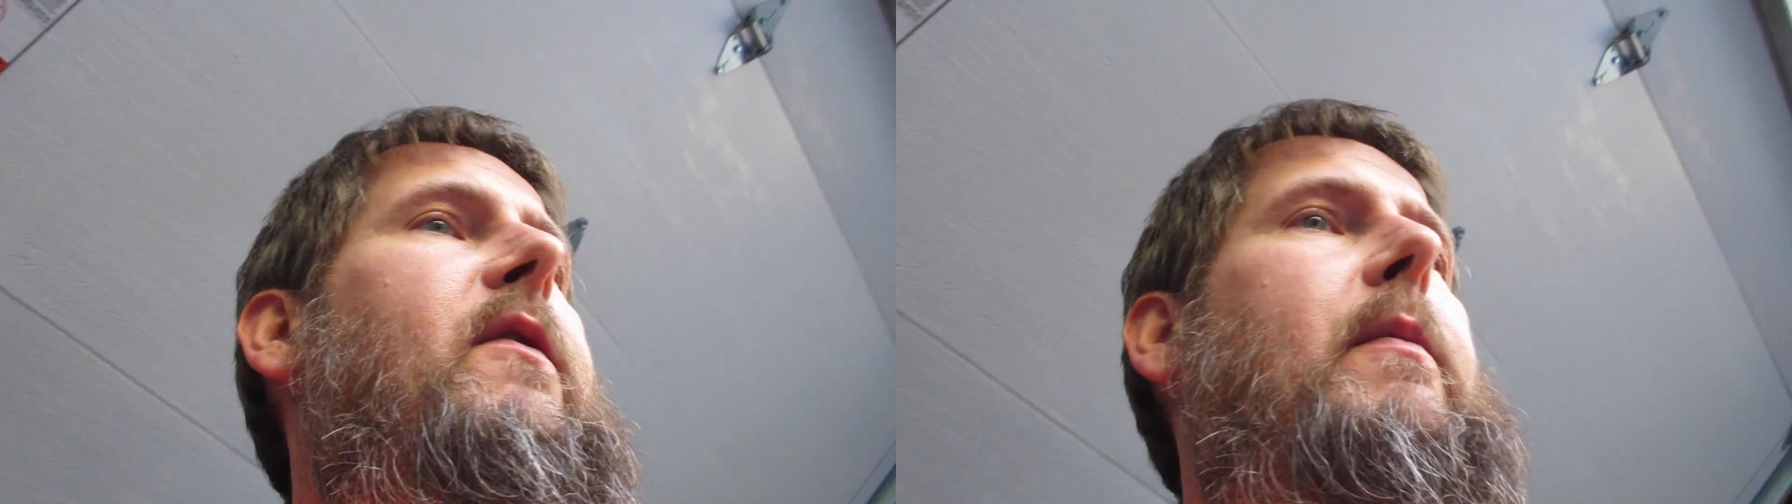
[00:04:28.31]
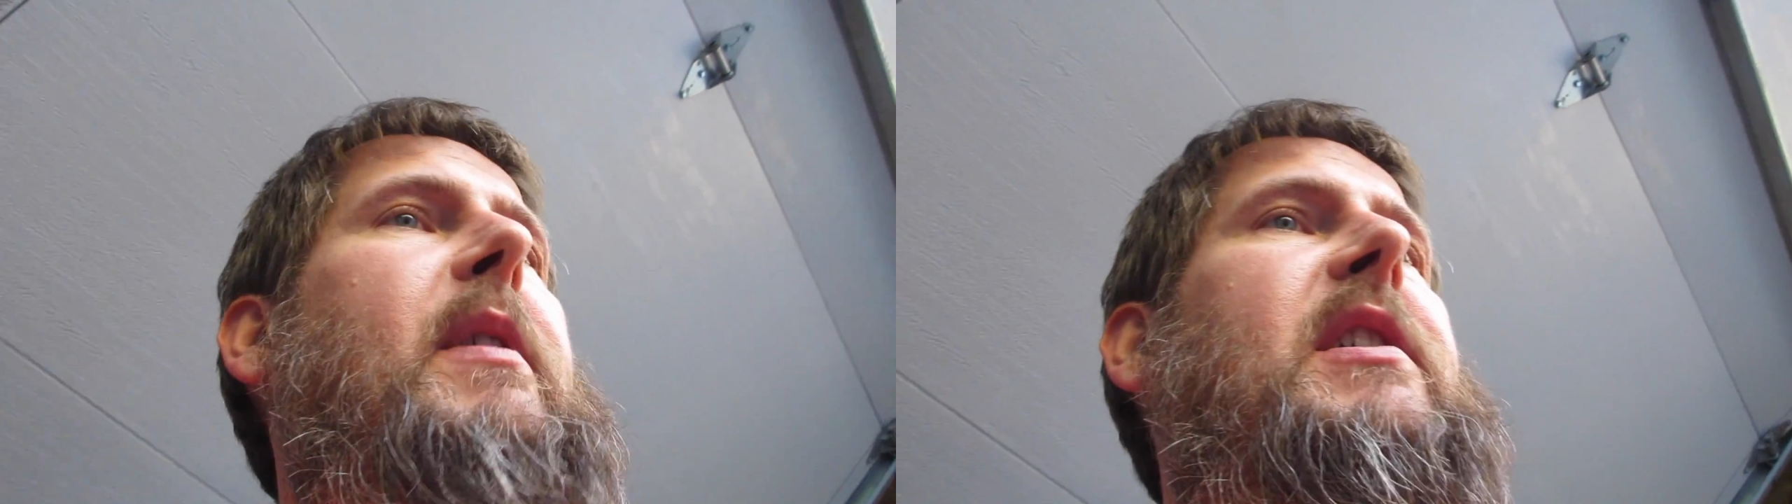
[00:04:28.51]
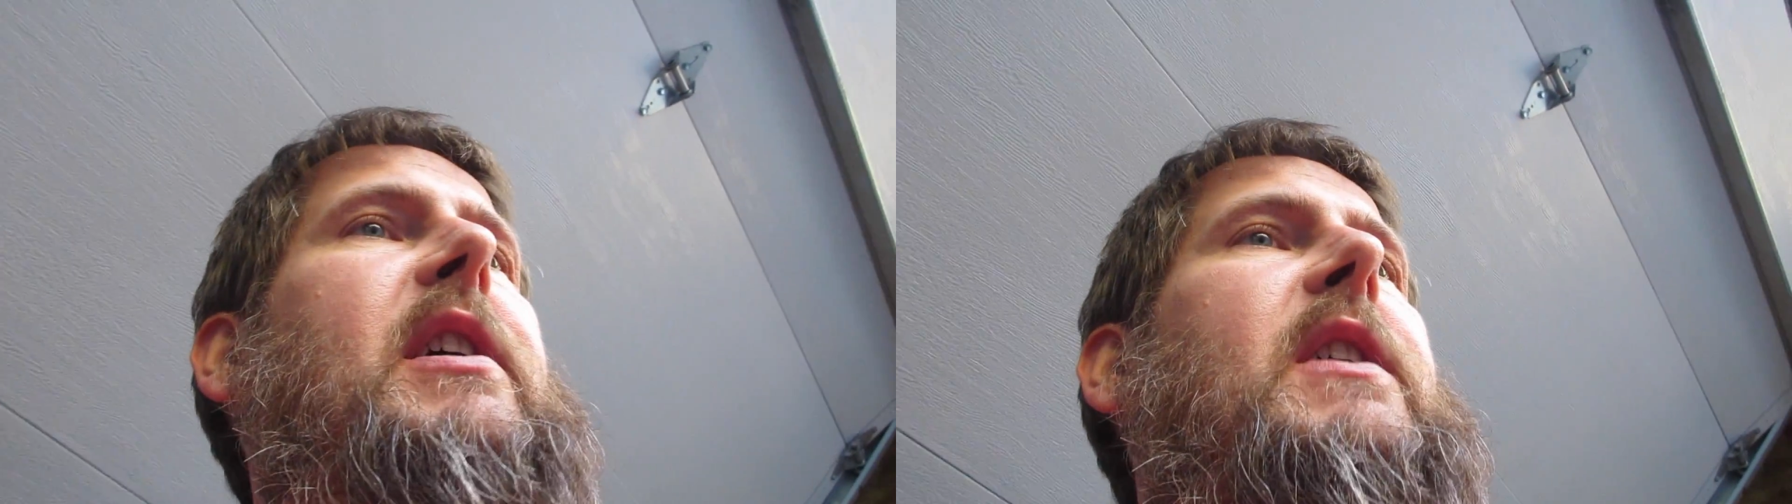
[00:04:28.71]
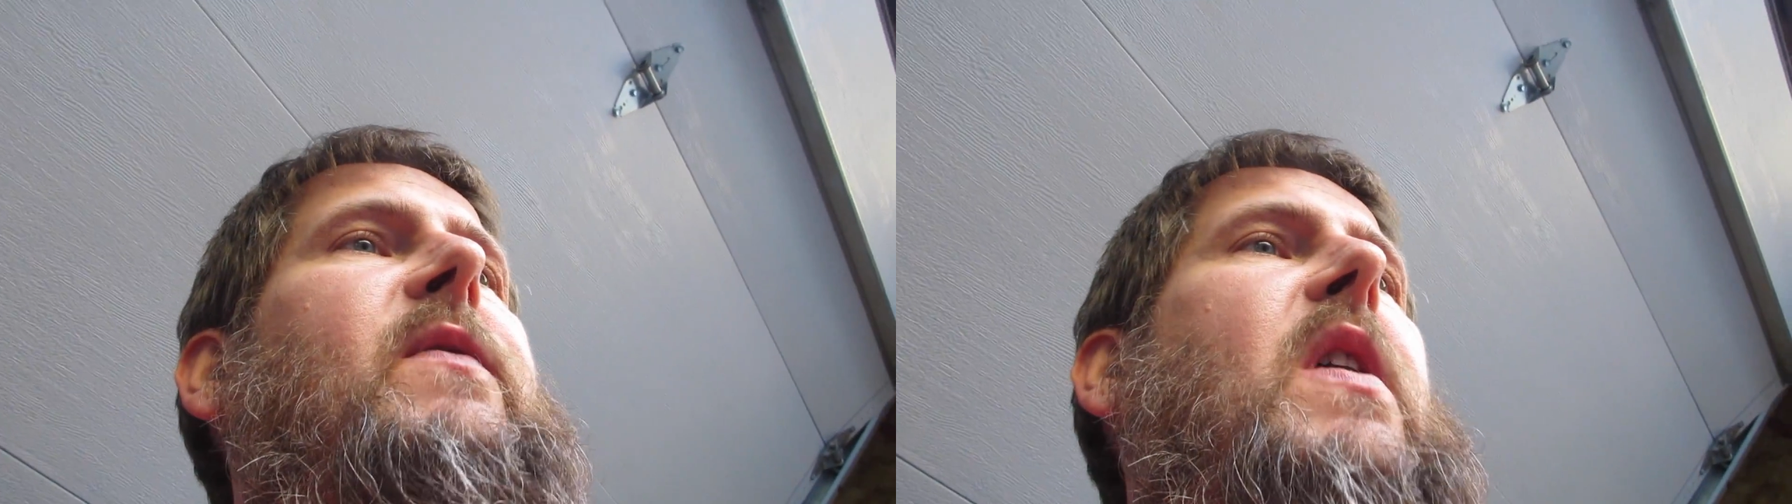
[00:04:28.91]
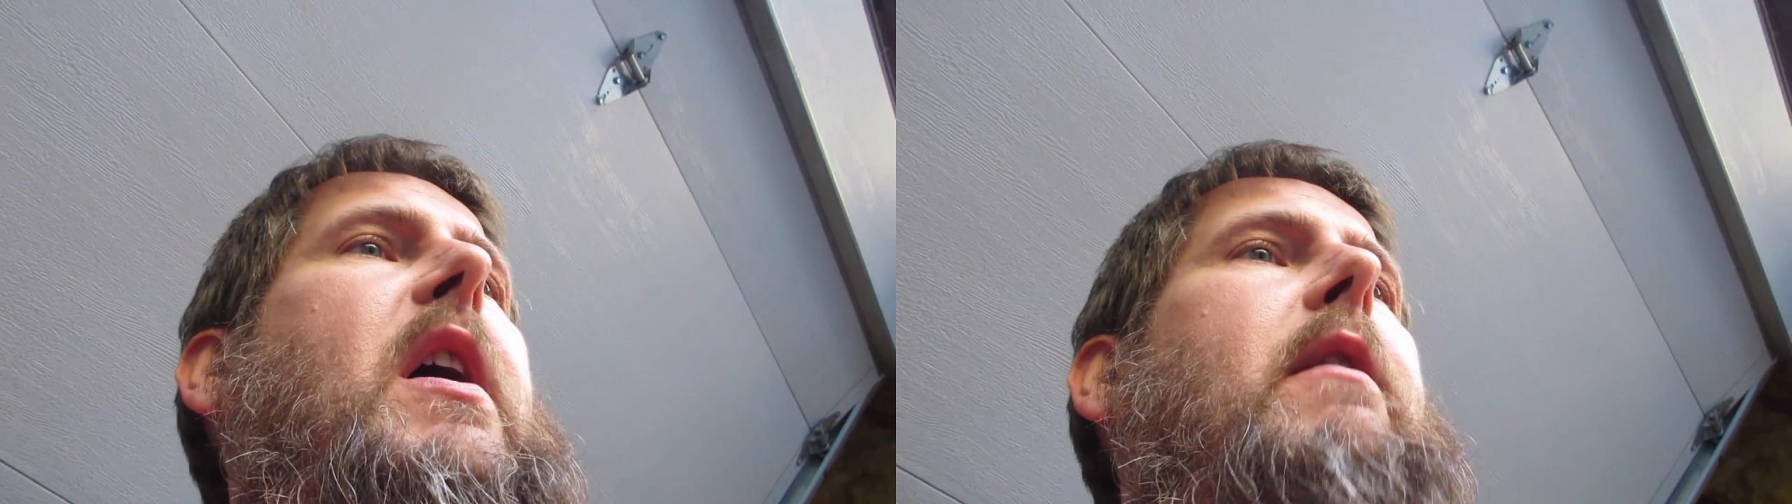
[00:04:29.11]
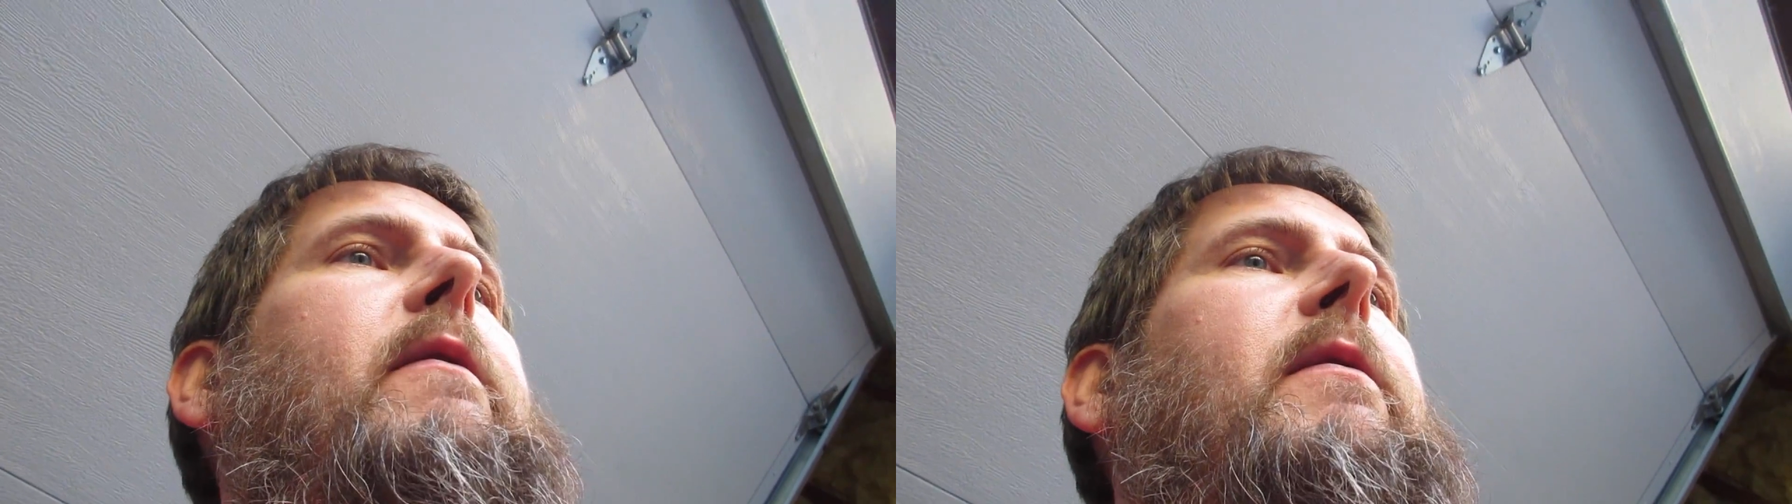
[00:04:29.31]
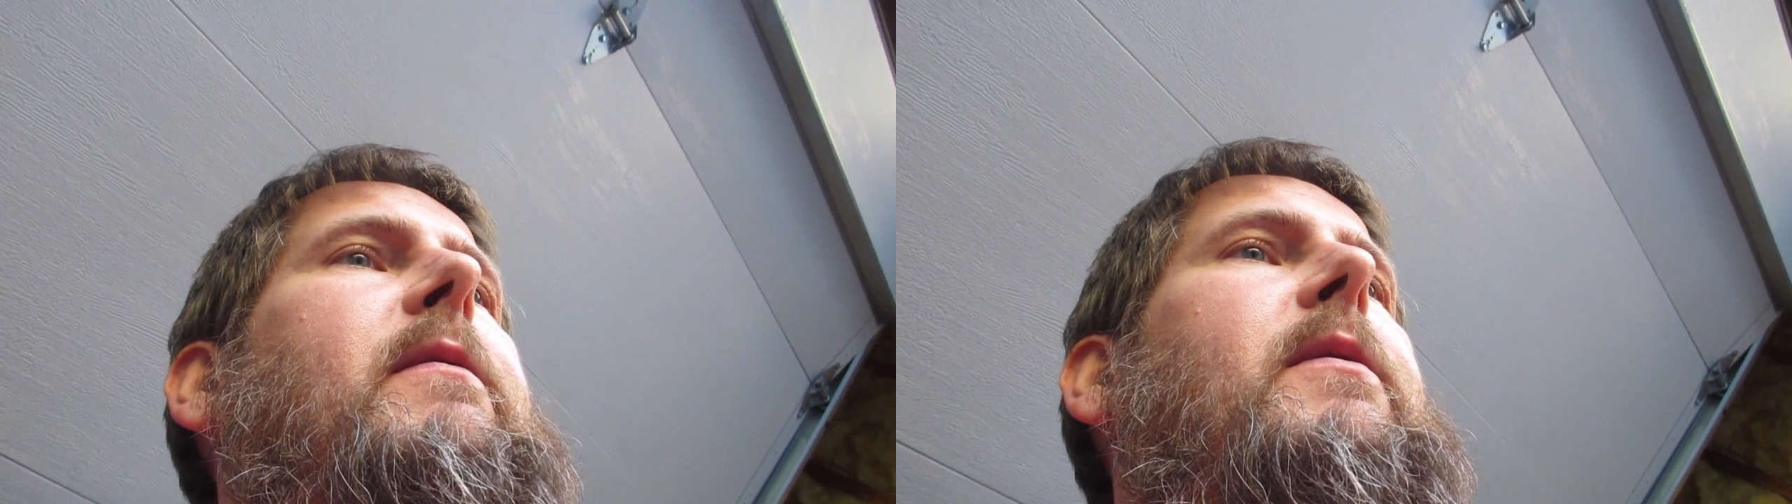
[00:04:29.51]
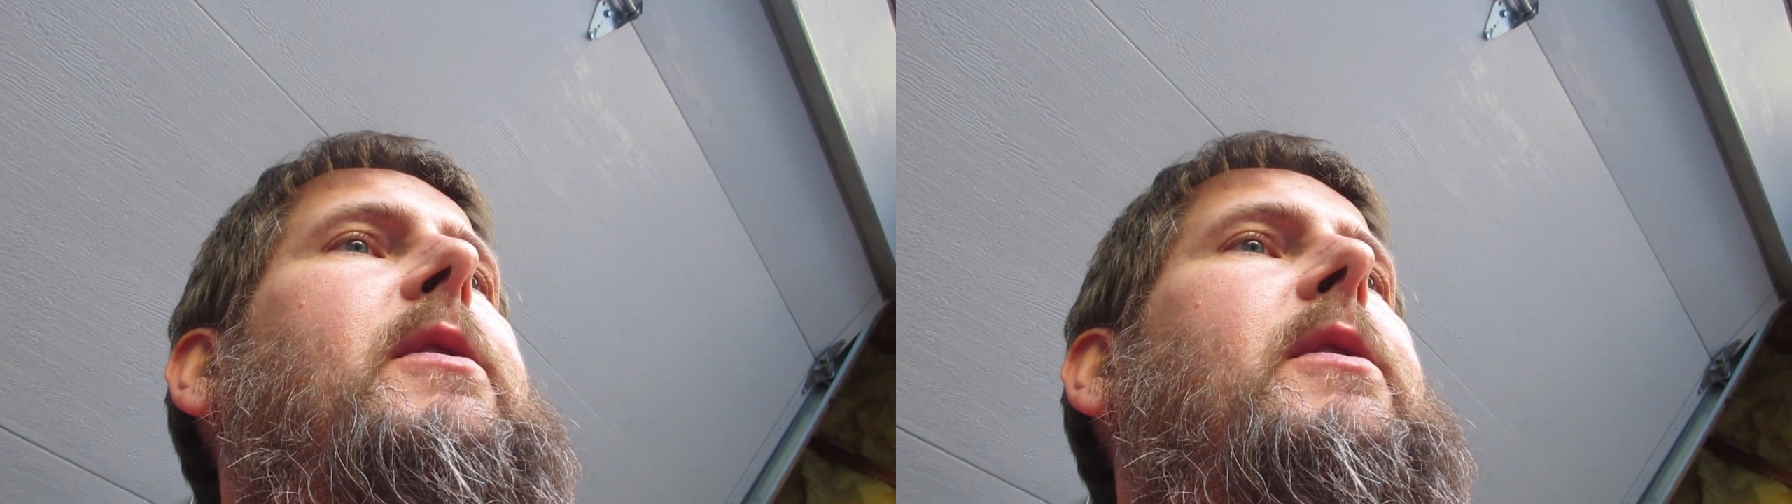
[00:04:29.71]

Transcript: from my six five,